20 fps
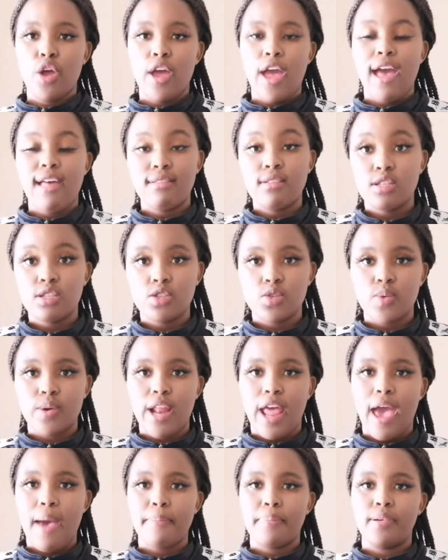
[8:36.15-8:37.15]
And this is what
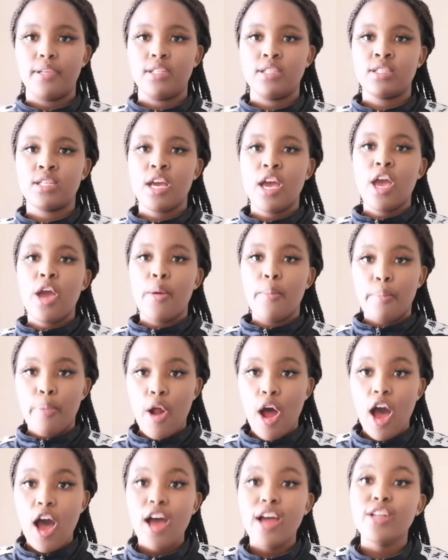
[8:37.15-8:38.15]
happened.
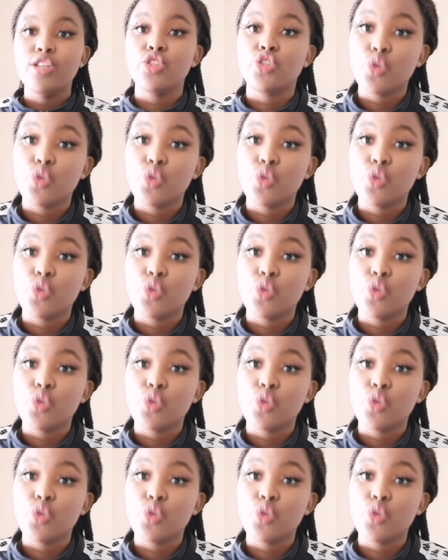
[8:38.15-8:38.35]
Bro,